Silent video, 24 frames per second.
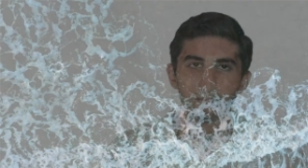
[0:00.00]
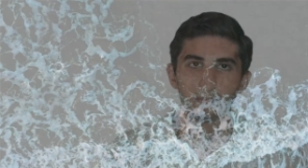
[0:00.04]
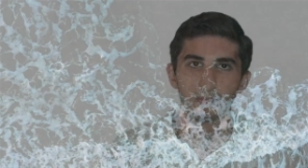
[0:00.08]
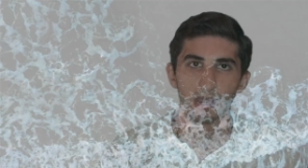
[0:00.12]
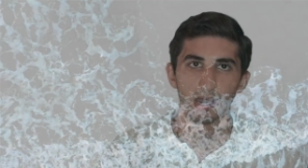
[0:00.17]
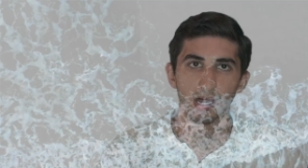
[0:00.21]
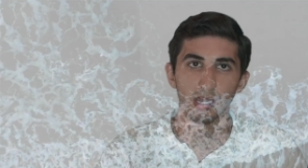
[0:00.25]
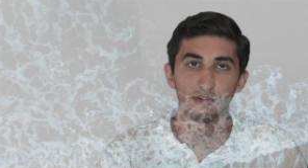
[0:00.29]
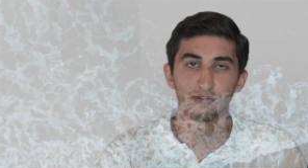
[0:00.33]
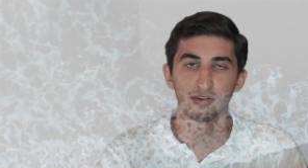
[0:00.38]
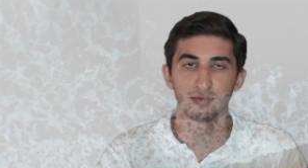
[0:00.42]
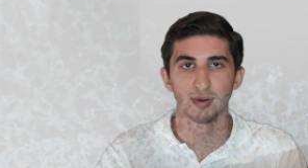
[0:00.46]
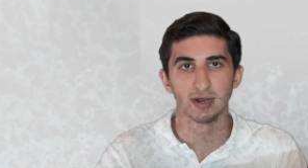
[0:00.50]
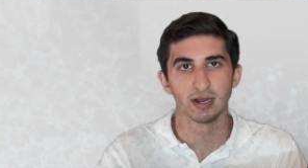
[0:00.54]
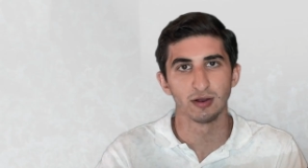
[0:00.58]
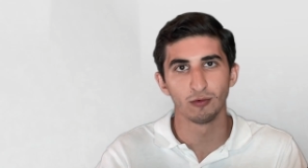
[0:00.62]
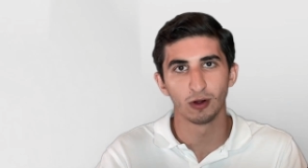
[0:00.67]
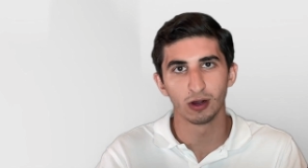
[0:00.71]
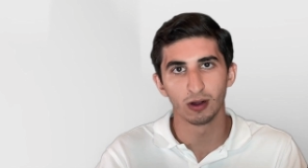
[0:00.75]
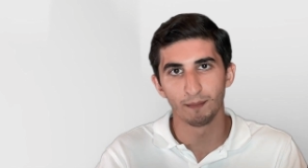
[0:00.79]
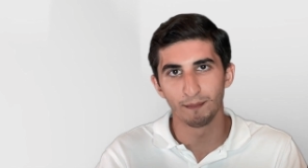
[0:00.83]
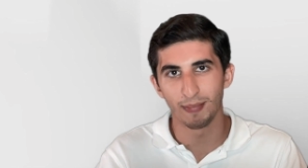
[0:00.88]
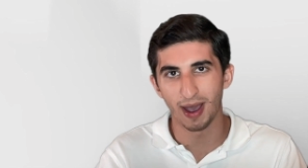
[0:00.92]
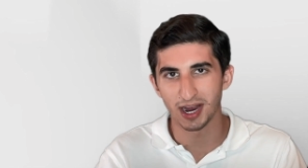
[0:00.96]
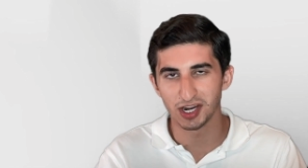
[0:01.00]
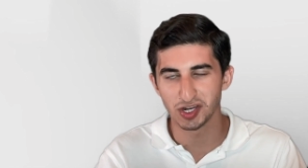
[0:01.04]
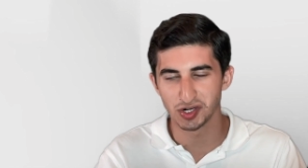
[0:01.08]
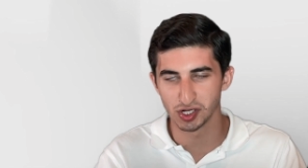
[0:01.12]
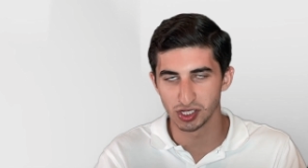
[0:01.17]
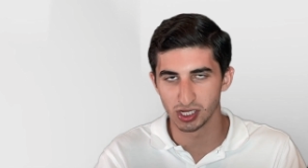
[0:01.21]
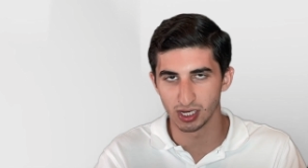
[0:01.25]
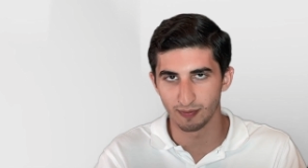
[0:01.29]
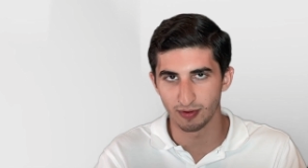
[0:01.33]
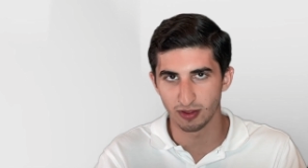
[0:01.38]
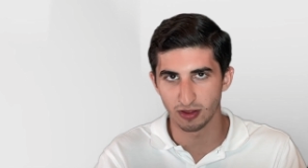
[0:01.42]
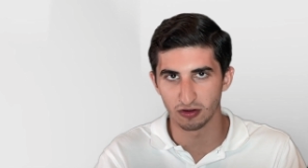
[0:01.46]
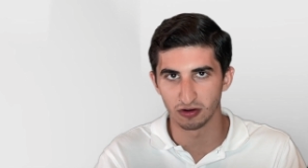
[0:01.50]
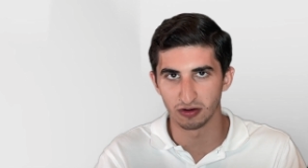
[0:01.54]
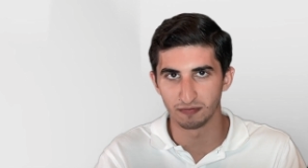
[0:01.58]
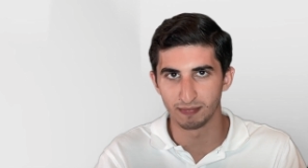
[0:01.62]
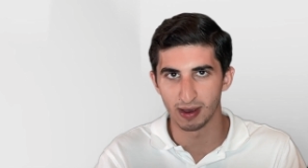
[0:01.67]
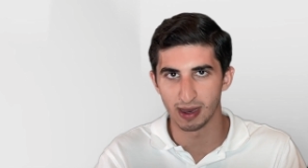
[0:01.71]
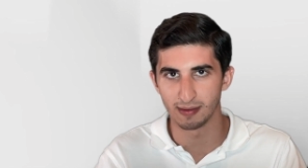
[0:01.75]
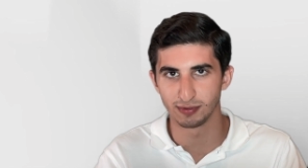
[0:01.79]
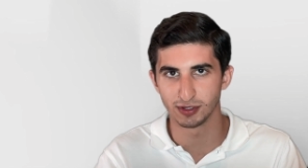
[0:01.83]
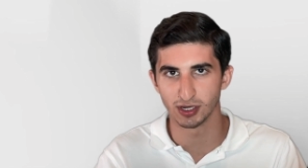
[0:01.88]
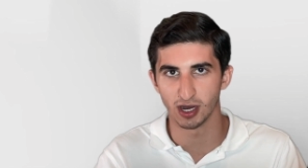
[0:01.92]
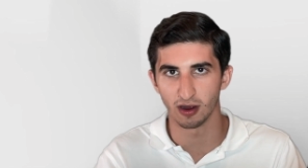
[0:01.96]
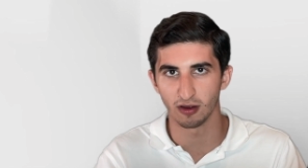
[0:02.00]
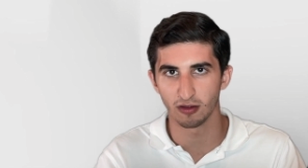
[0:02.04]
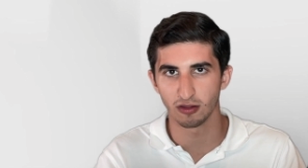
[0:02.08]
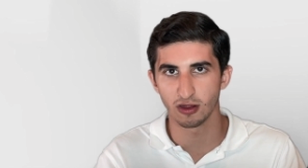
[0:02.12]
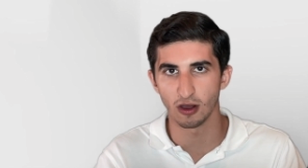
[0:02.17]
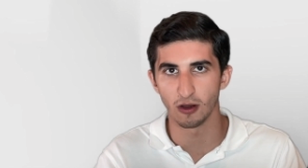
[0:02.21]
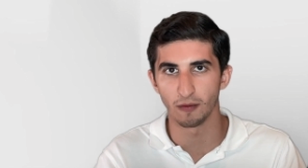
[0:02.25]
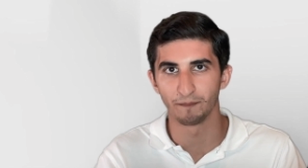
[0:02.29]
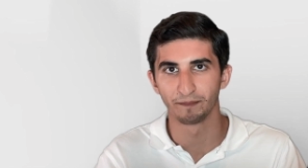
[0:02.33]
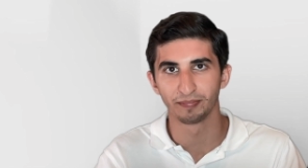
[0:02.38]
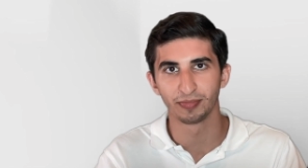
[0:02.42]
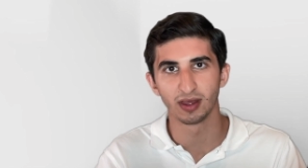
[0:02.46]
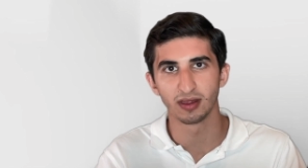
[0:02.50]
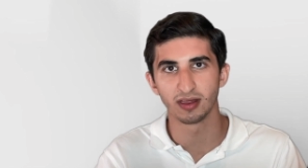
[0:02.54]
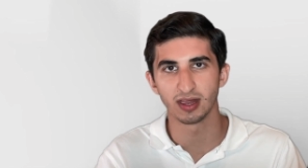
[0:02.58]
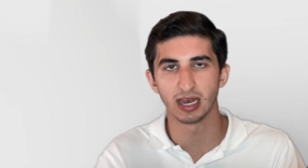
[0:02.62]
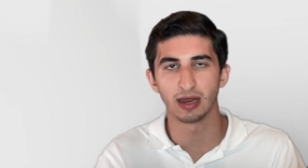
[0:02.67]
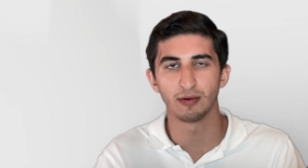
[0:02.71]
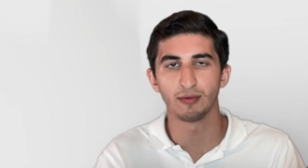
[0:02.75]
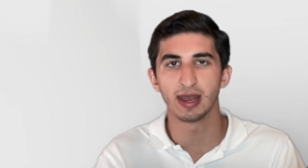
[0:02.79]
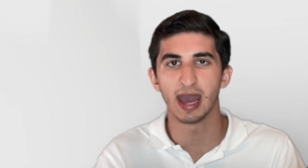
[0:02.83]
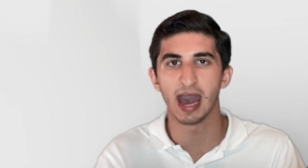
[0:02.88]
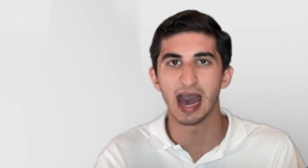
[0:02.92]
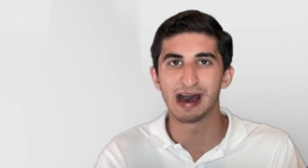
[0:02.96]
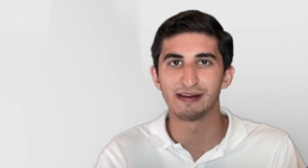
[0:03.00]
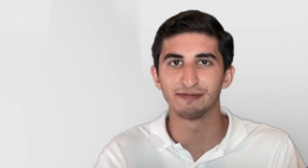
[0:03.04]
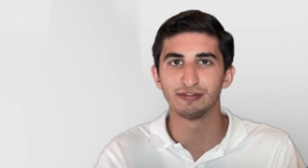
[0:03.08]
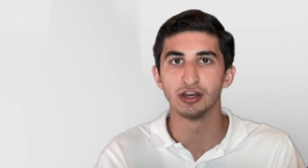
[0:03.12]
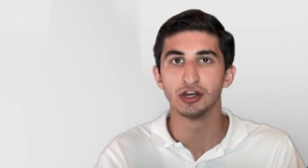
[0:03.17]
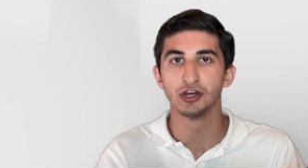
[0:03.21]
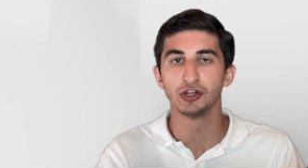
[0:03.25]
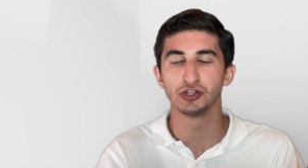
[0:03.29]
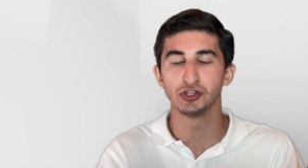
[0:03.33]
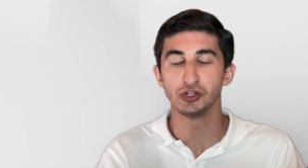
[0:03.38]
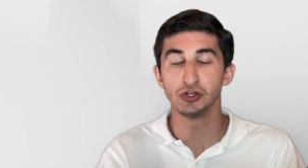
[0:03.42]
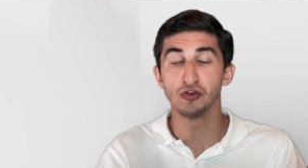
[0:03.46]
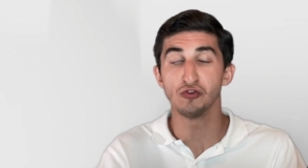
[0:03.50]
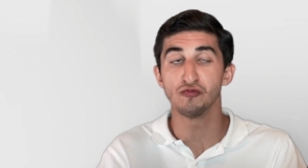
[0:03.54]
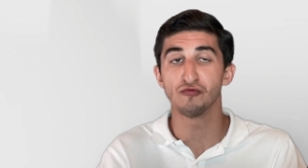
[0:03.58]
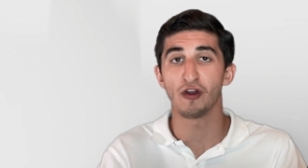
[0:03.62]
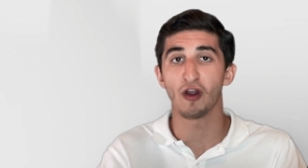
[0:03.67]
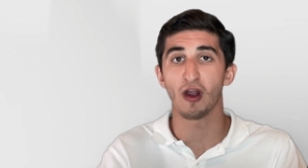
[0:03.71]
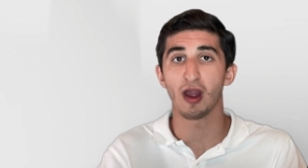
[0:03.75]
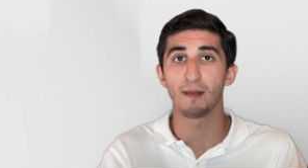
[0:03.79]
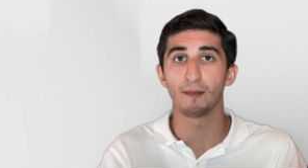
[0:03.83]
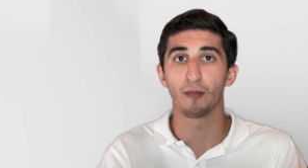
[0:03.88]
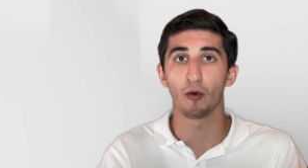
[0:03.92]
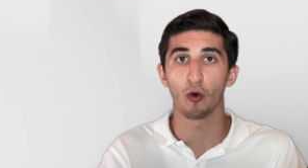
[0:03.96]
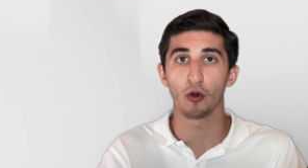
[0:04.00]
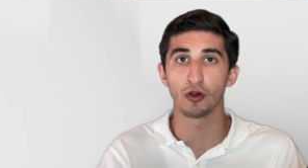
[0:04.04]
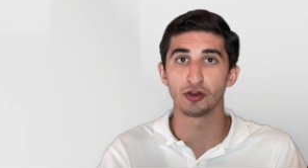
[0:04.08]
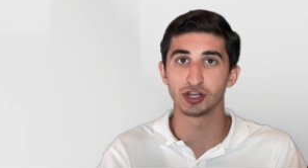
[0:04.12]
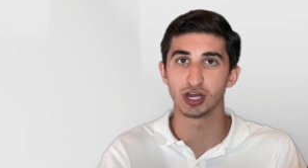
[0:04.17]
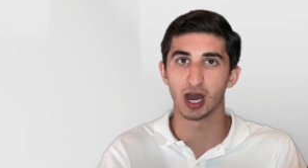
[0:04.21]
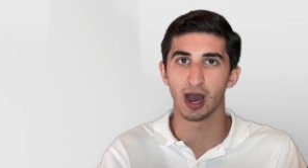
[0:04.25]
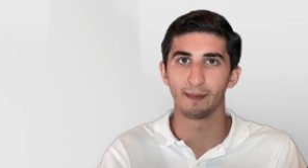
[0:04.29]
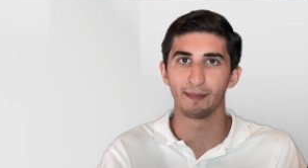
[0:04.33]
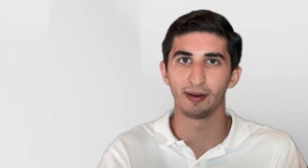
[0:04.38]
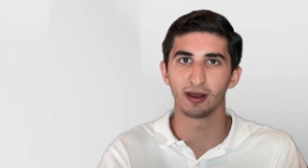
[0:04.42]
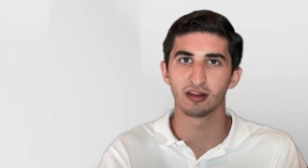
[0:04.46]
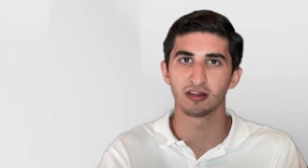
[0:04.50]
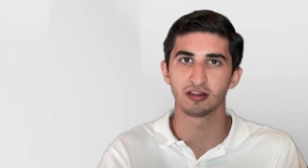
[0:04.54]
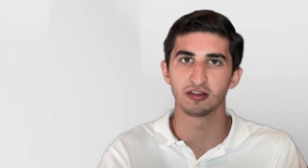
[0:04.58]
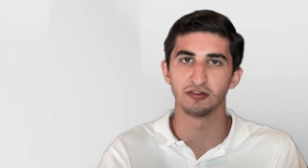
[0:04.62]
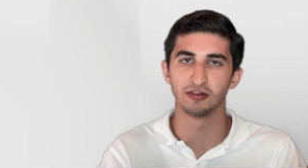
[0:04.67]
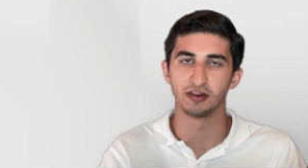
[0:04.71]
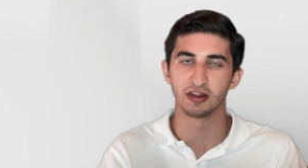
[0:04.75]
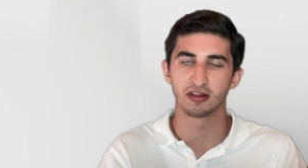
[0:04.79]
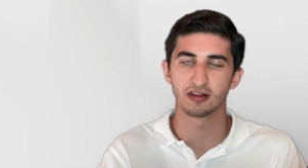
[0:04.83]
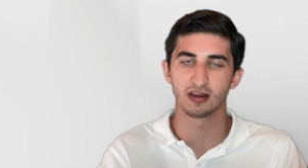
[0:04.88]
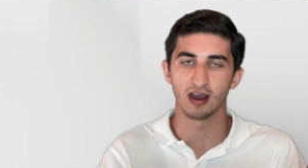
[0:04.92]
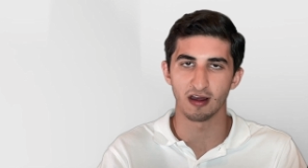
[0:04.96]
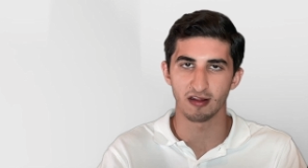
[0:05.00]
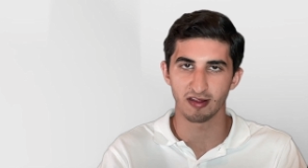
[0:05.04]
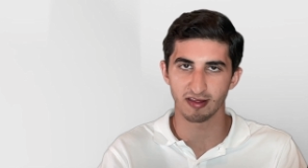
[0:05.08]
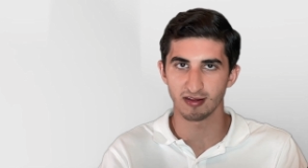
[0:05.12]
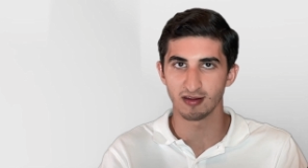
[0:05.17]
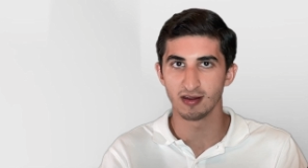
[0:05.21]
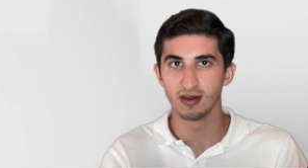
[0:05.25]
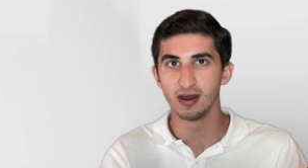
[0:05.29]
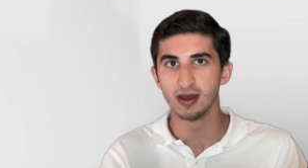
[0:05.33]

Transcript: Hello everybody and welcome back to another episode of Pepp Talk. So, today we have two very important topics to discuss.